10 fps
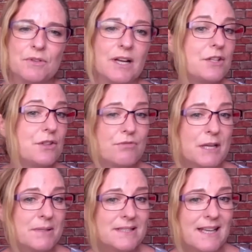
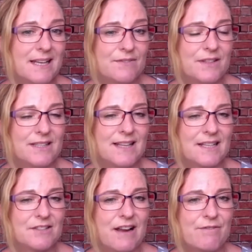93% for the
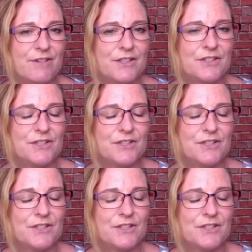sector average.